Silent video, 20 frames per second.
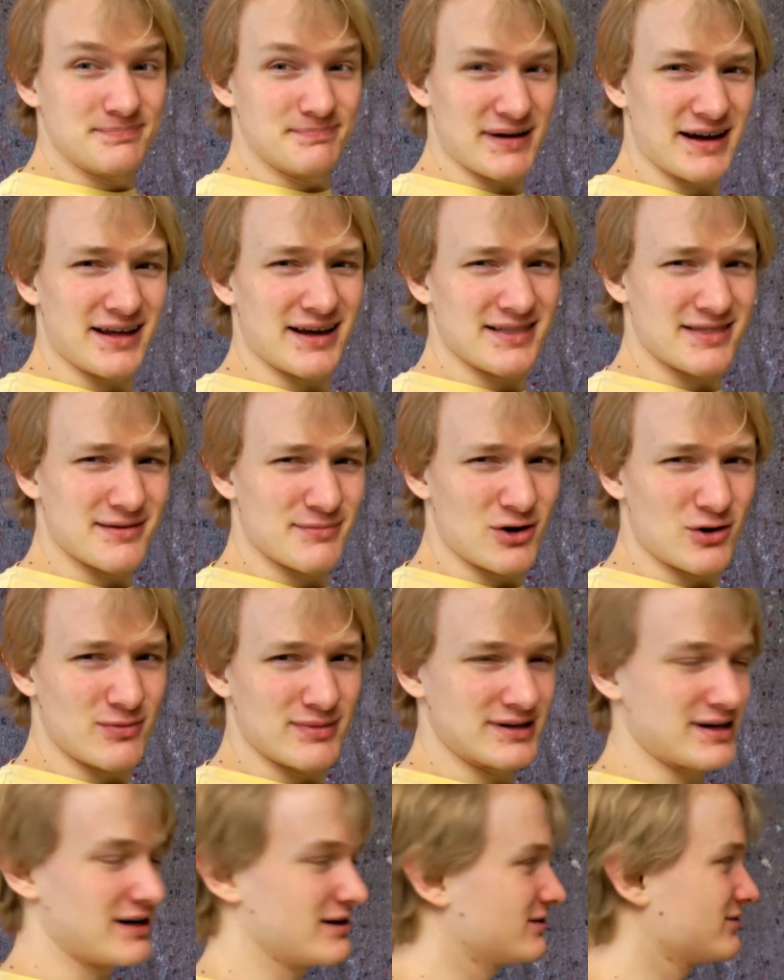But at the
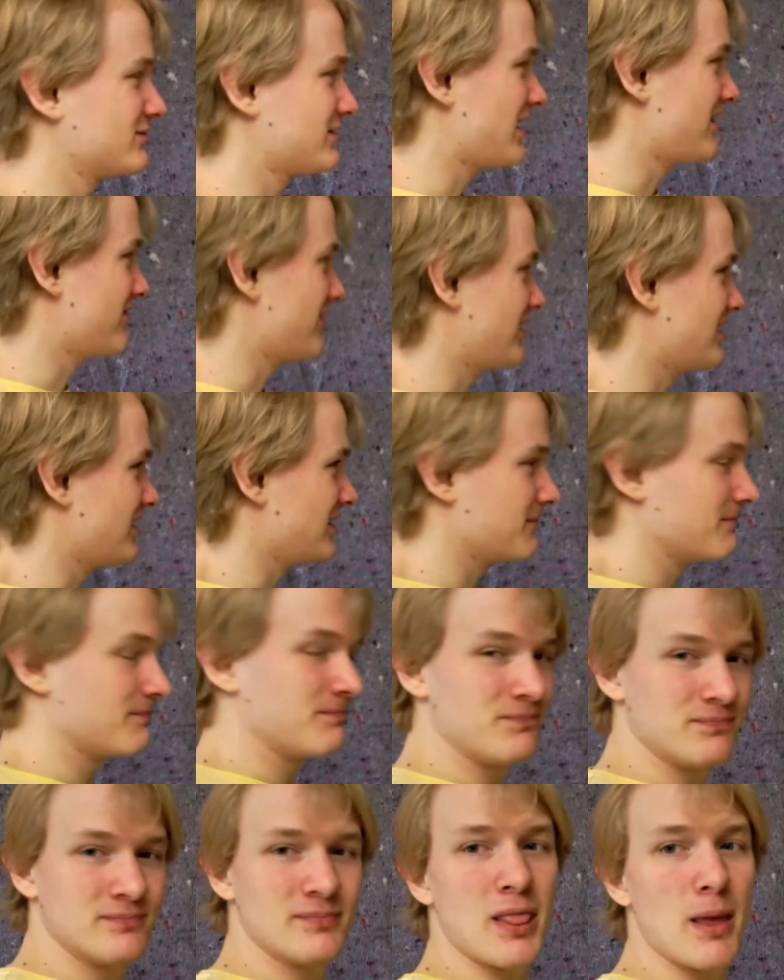moment I don't have any.
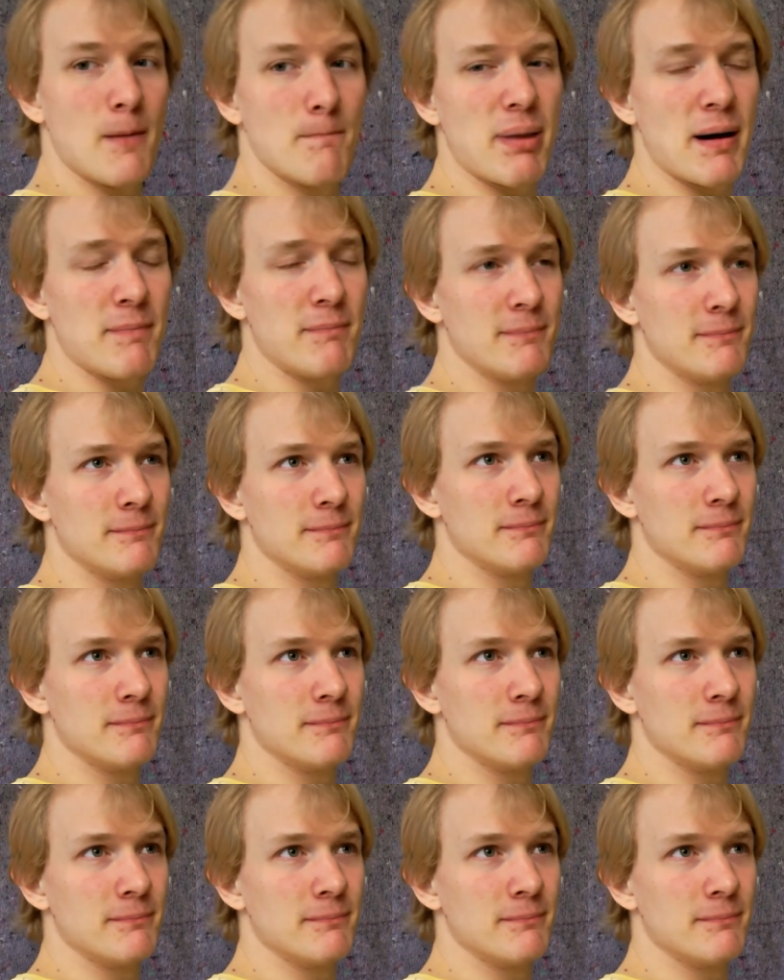Boop,